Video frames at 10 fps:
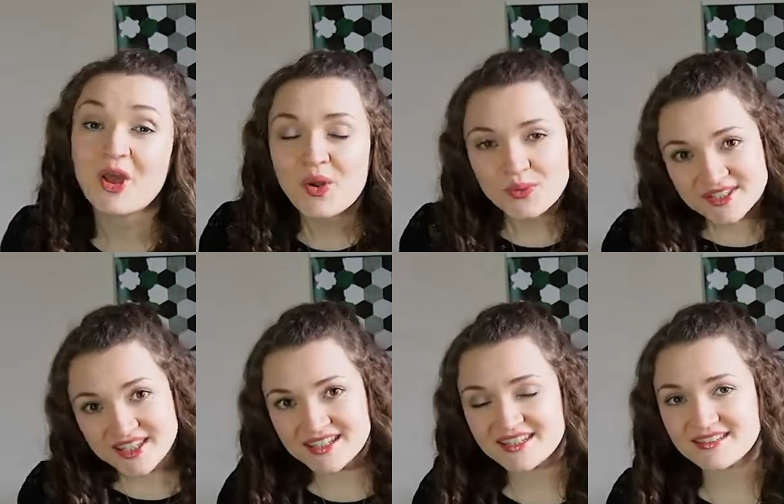Well,
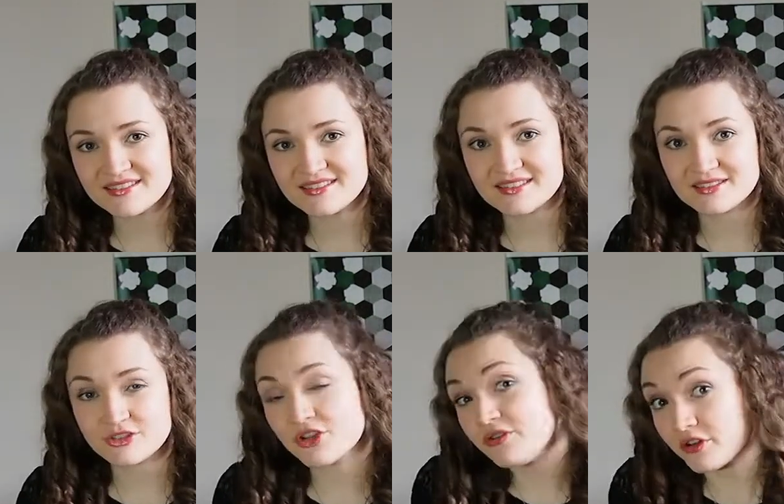scientists
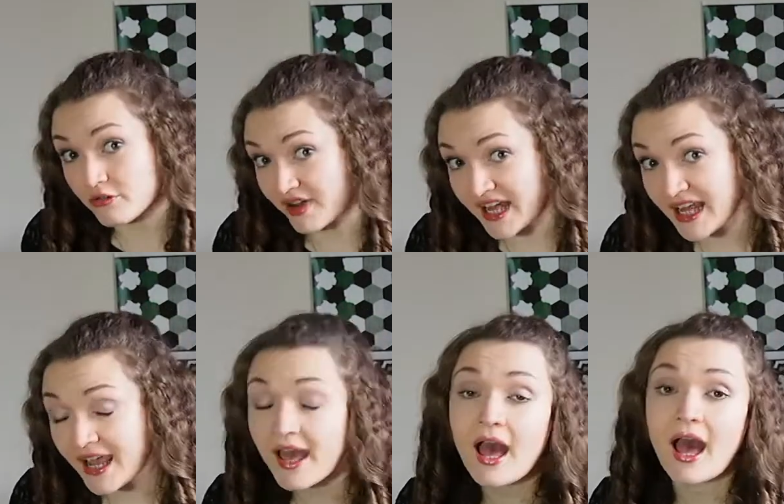don't agree,
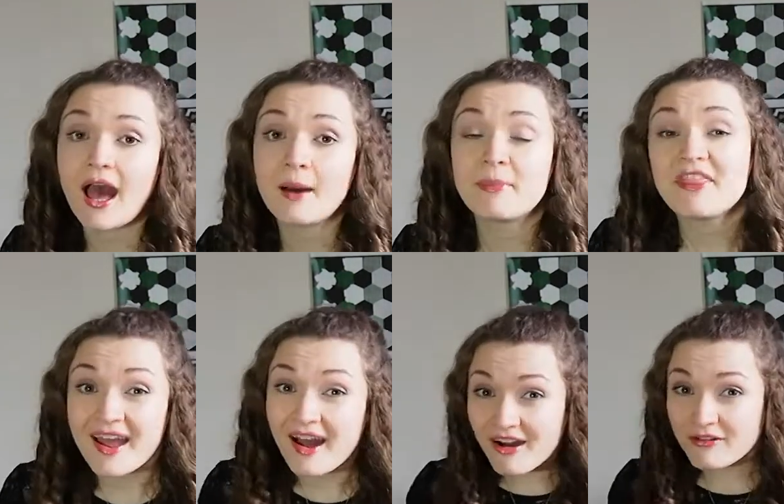but there
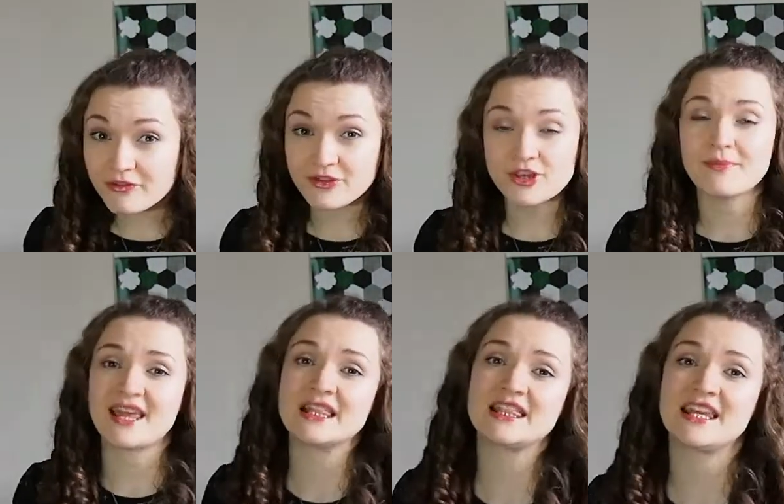are a few
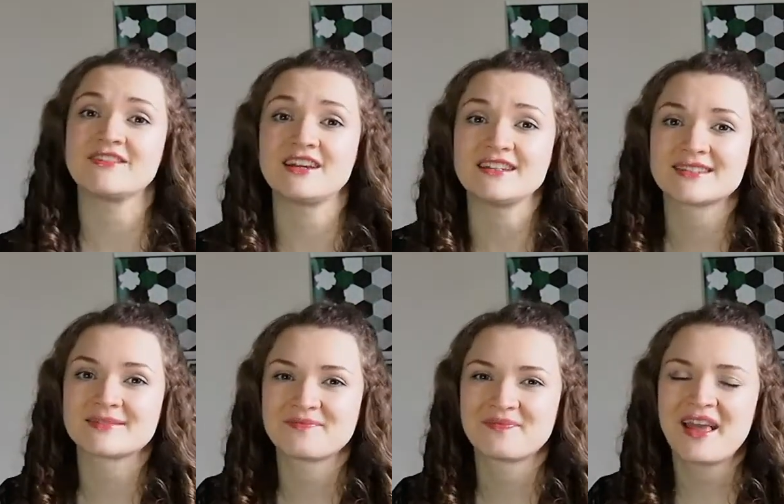main theories.
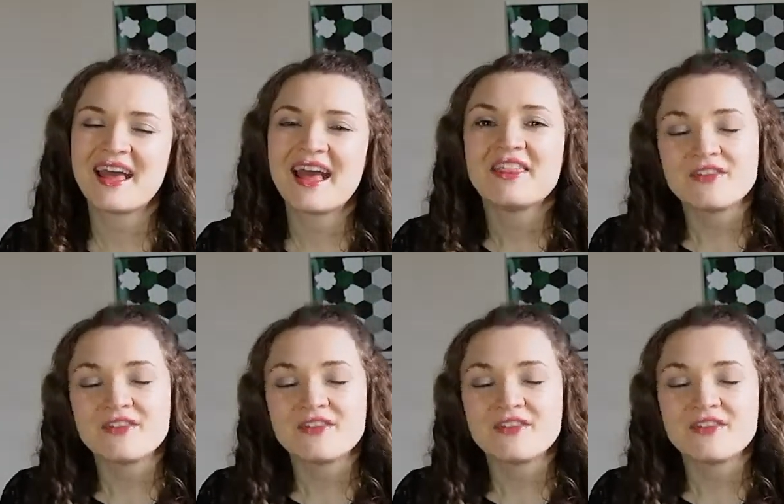The